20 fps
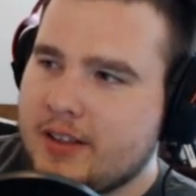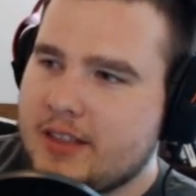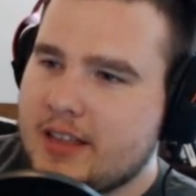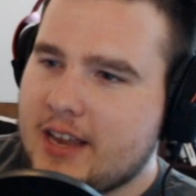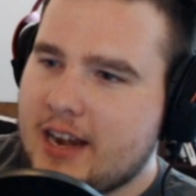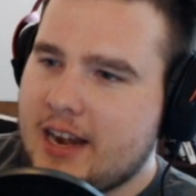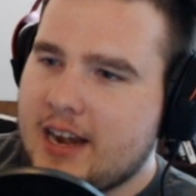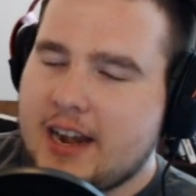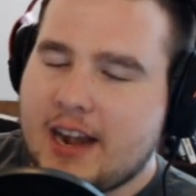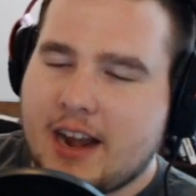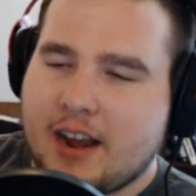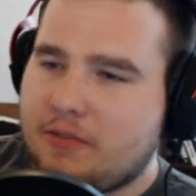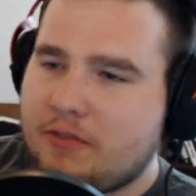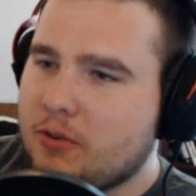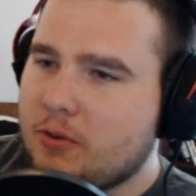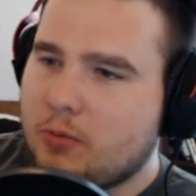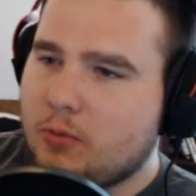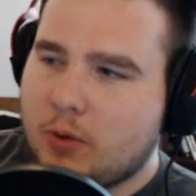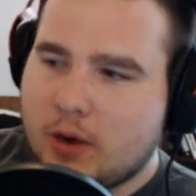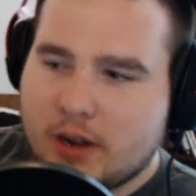that it
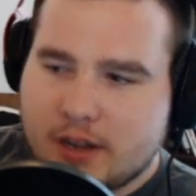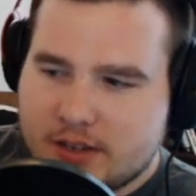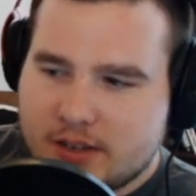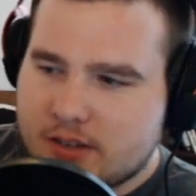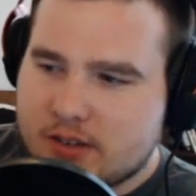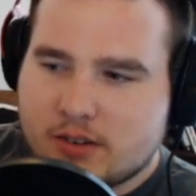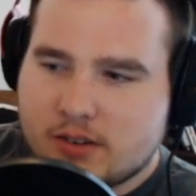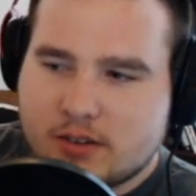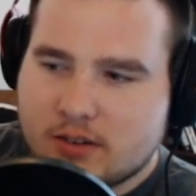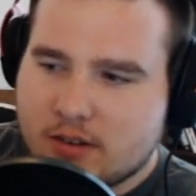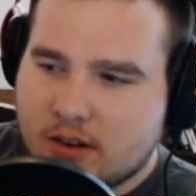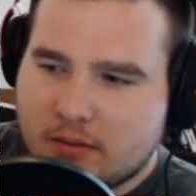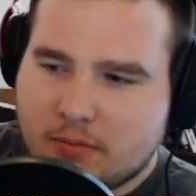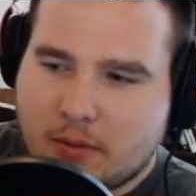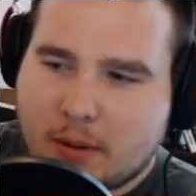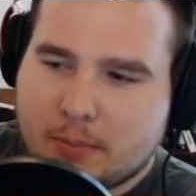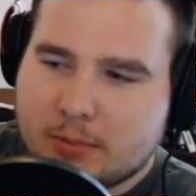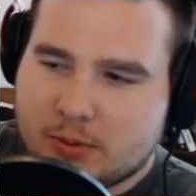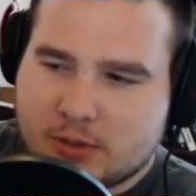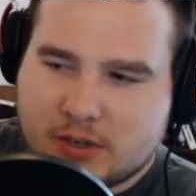never was a
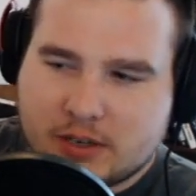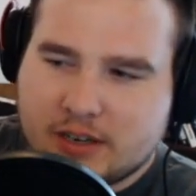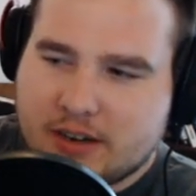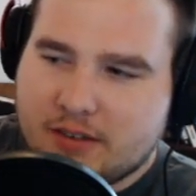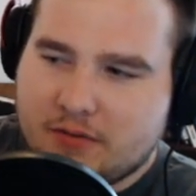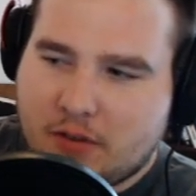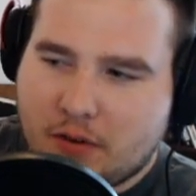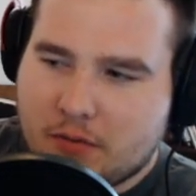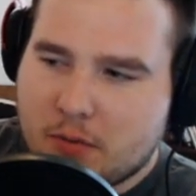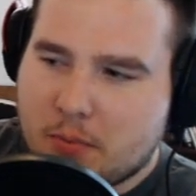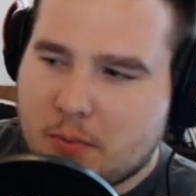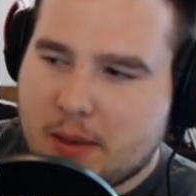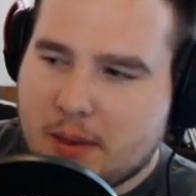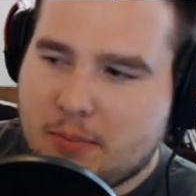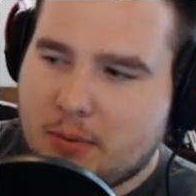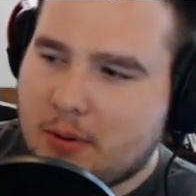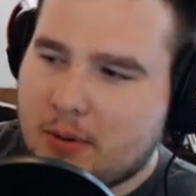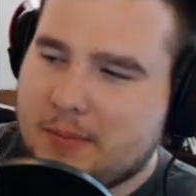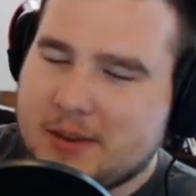representative of the people.